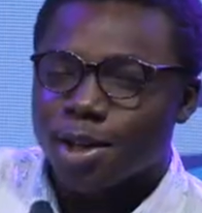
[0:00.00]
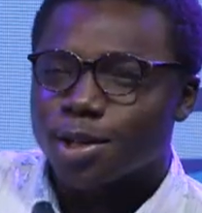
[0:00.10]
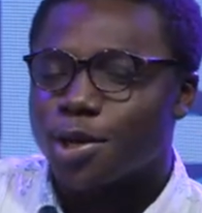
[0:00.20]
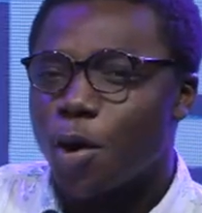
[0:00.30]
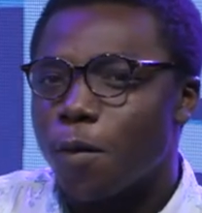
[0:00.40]

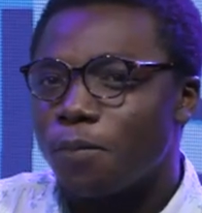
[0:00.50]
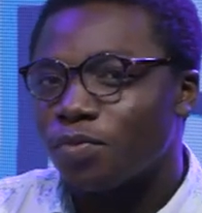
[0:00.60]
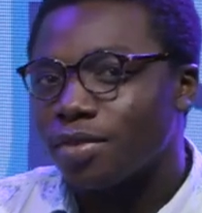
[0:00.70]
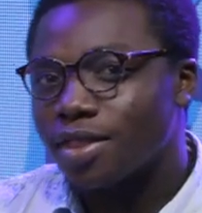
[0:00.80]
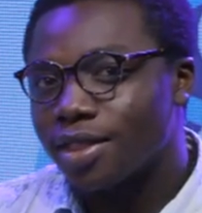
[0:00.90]
So
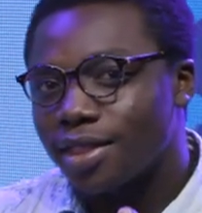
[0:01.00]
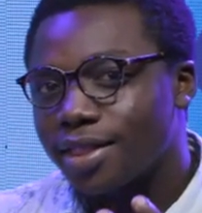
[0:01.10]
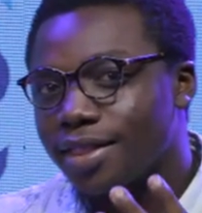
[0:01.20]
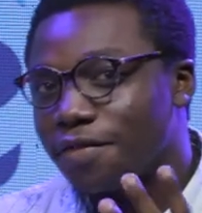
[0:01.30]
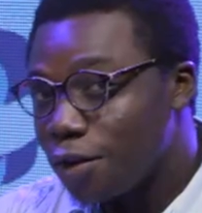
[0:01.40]

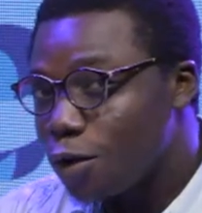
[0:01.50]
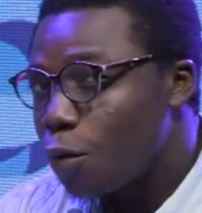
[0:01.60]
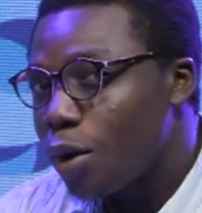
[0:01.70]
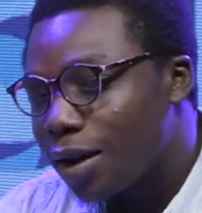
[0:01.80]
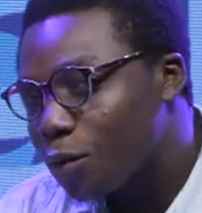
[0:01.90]
the video
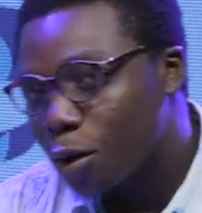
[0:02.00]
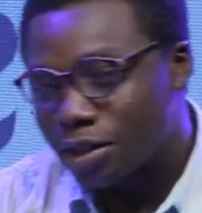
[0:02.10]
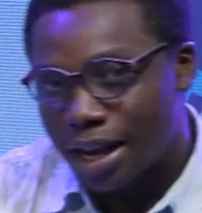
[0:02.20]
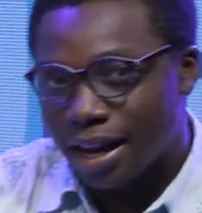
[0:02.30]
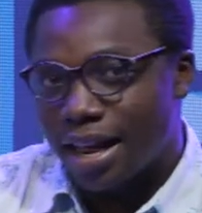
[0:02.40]
we had
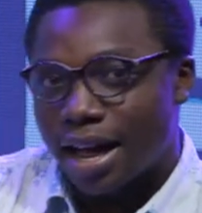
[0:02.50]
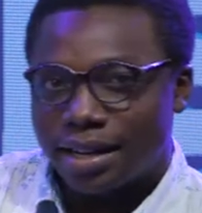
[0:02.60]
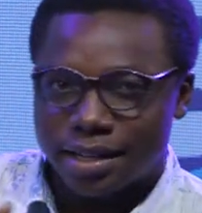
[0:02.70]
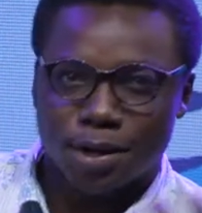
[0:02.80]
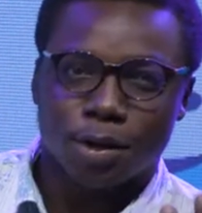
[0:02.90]
watched earlier
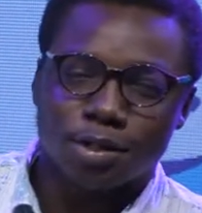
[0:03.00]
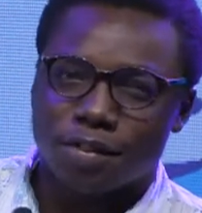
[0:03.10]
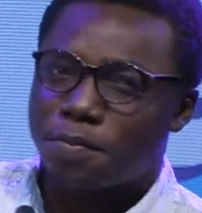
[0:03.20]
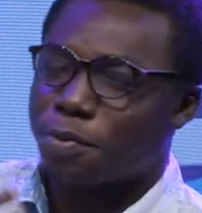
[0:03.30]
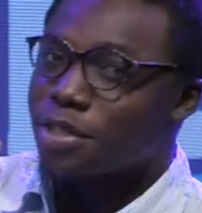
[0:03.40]
discussed
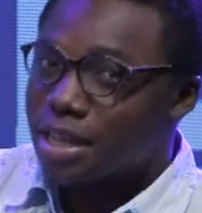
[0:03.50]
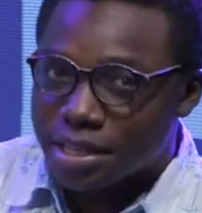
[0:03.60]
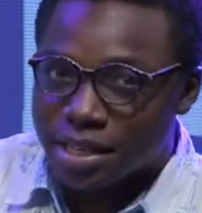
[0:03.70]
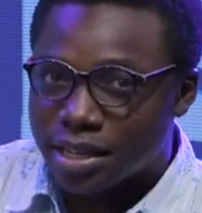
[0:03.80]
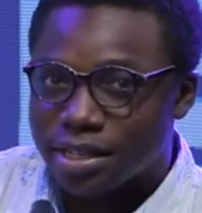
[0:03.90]
of
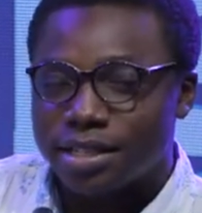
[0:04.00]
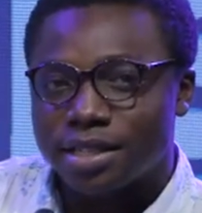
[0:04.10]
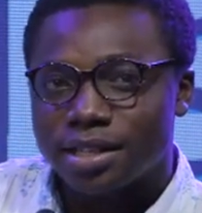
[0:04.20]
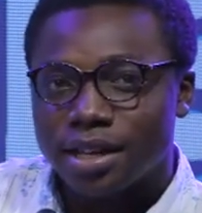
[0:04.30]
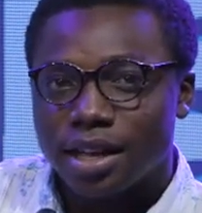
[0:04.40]
processes
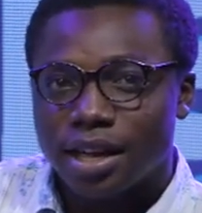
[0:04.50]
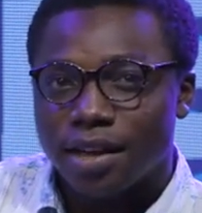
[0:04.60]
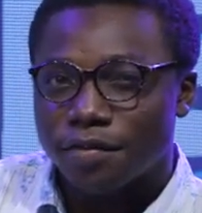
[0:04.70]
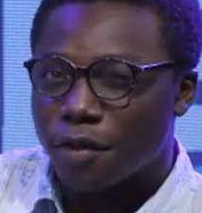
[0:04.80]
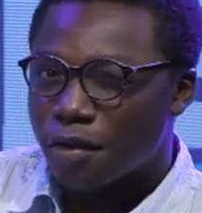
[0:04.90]

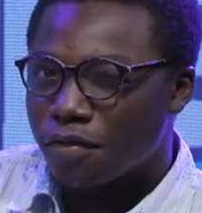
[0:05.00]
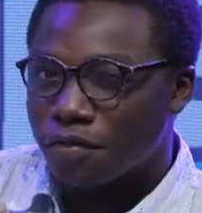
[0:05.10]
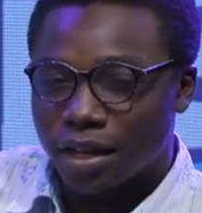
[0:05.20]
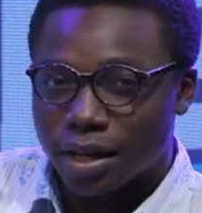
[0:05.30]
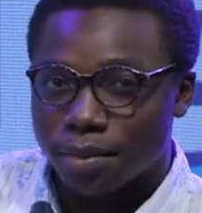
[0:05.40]
involved
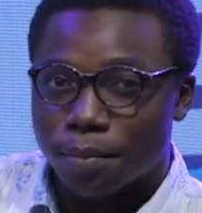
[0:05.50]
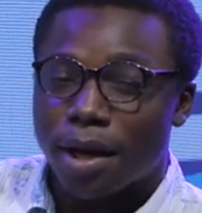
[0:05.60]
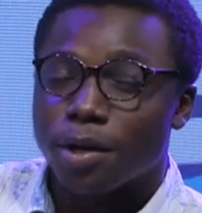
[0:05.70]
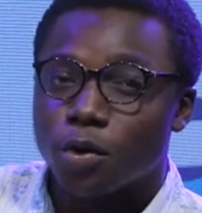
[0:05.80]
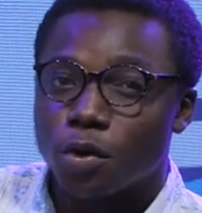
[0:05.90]
in
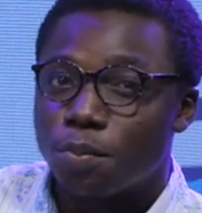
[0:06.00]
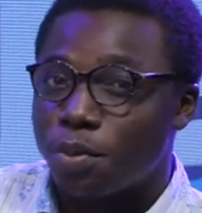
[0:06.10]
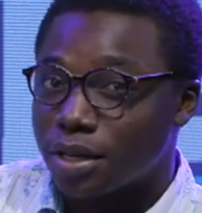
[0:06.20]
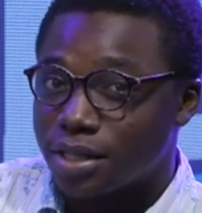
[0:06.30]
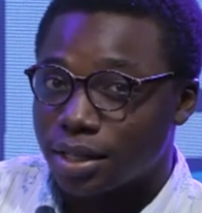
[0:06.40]

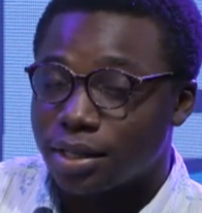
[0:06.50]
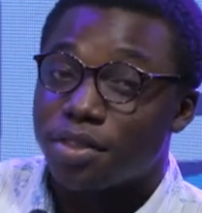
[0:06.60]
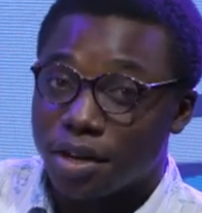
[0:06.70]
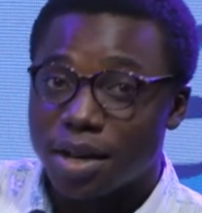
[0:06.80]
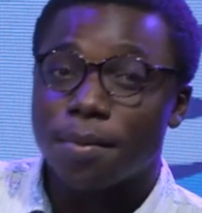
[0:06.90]
bioprinting, mm -hmm.
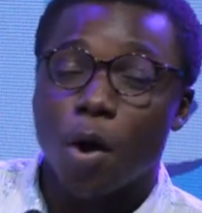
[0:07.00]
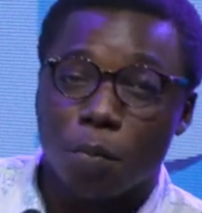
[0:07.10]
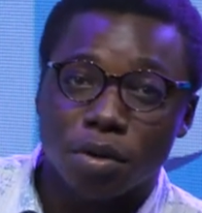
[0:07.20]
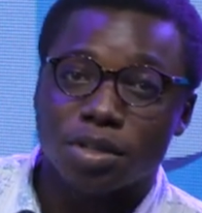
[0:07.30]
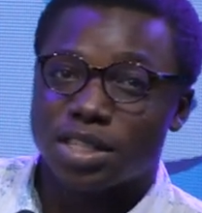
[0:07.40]
3D
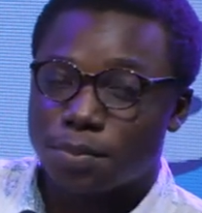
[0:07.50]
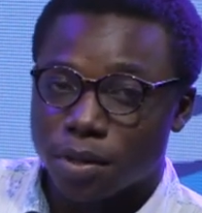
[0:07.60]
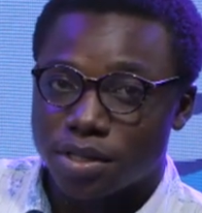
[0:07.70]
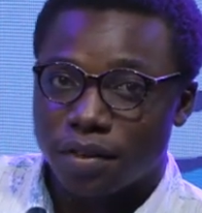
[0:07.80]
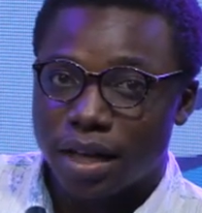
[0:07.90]
bioprinting
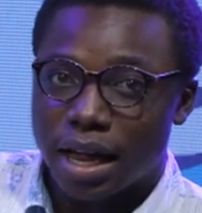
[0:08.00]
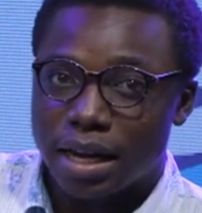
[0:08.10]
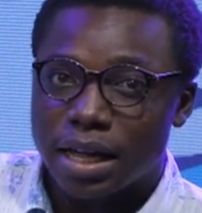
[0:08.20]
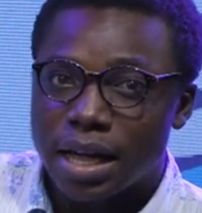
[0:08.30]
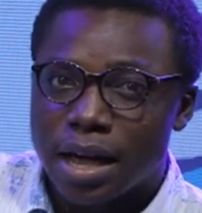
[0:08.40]
specifically.
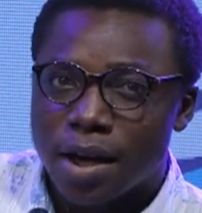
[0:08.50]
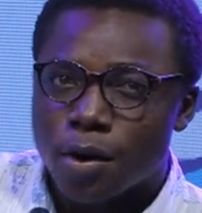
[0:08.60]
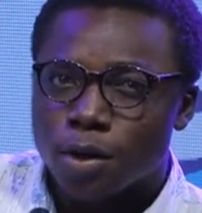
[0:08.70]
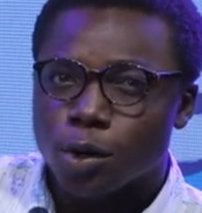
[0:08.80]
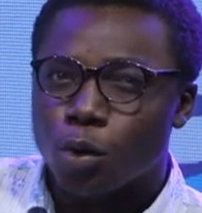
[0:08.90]
Mm -hmm.
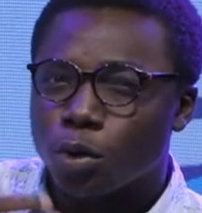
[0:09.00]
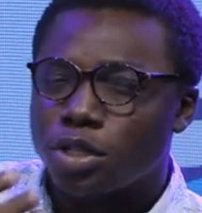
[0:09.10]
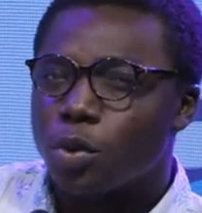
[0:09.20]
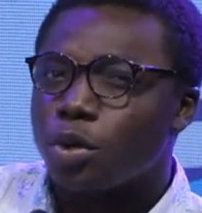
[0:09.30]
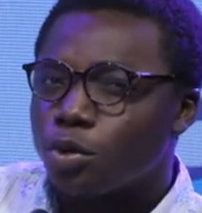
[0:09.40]
So we
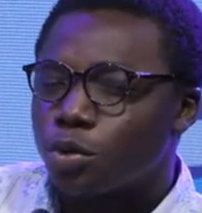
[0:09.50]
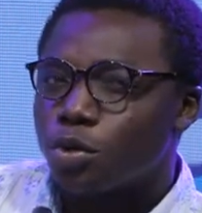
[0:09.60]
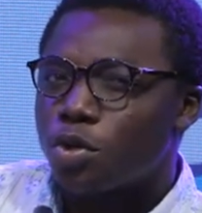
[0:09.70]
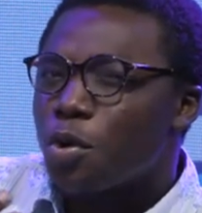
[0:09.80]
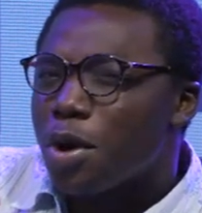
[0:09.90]
still want to
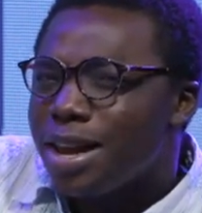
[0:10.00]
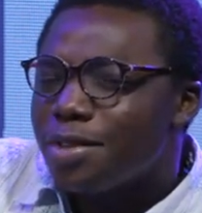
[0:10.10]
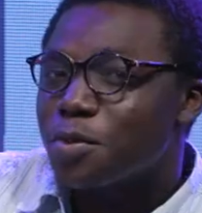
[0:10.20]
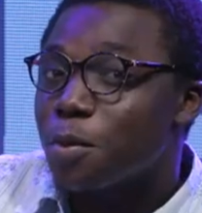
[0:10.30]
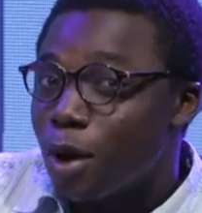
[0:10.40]
throw a
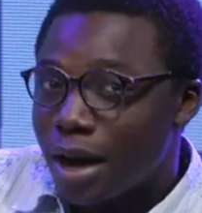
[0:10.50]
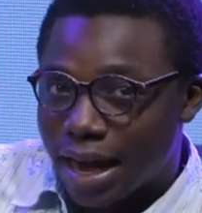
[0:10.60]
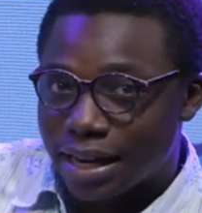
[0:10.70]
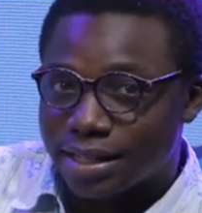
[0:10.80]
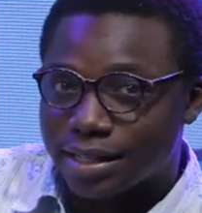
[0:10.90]
little more
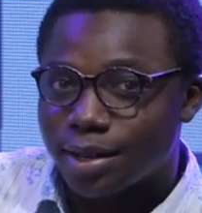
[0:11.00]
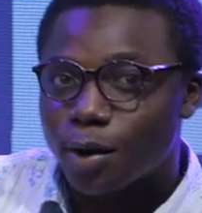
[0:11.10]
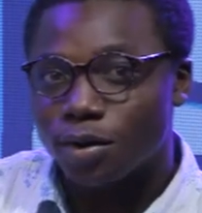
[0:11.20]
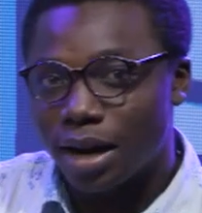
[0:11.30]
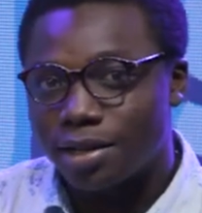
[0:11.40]
light
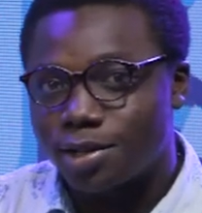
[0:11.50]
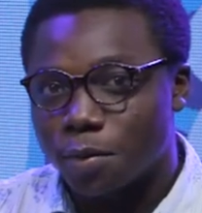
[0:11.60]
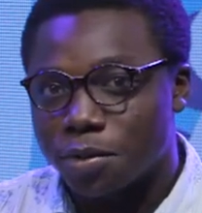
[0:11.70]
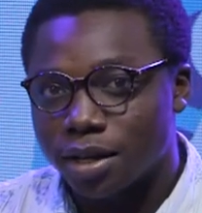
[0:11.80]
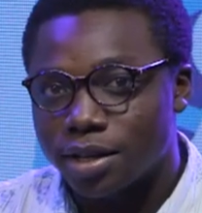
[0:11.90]
on that
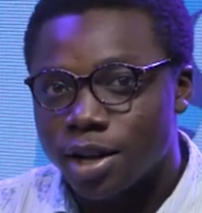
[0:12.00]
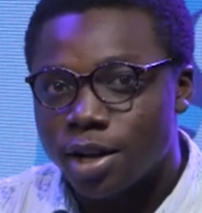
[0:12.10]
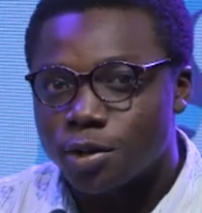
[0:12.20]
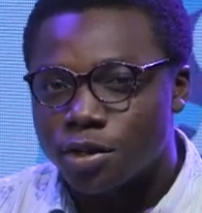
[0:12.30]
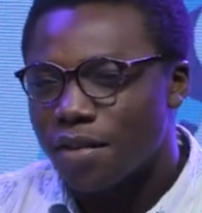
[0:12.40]
subject.
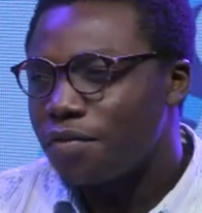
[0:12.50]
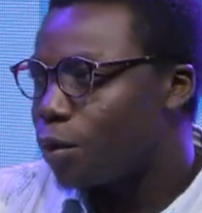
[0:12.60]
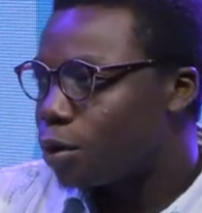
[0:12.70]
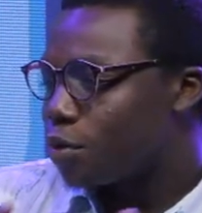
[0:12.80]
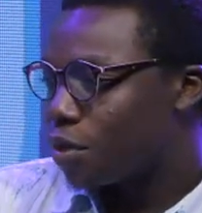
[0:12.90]
So Stephanie,
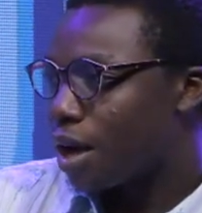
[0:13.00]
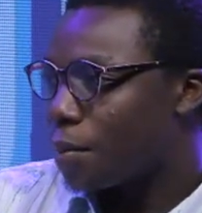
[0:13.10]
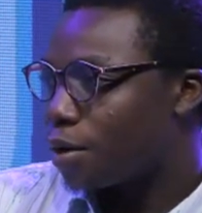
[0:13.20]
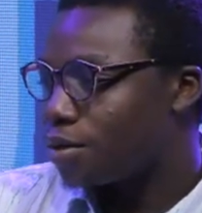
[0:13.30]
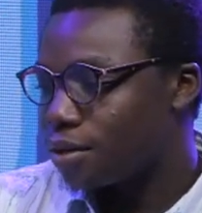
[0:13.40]
what do you think
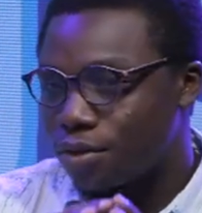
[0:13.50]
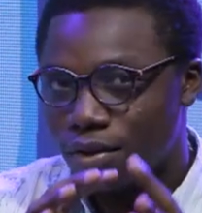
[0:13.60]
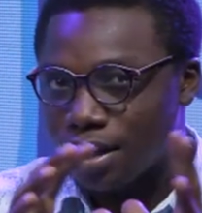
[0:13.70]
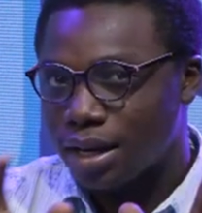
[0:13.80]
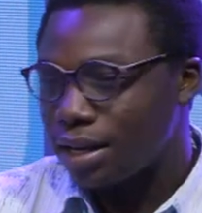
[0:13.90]
about the
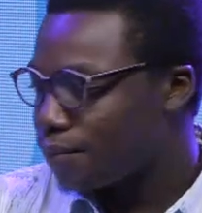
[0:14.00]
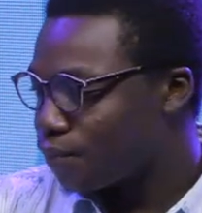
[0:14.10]
three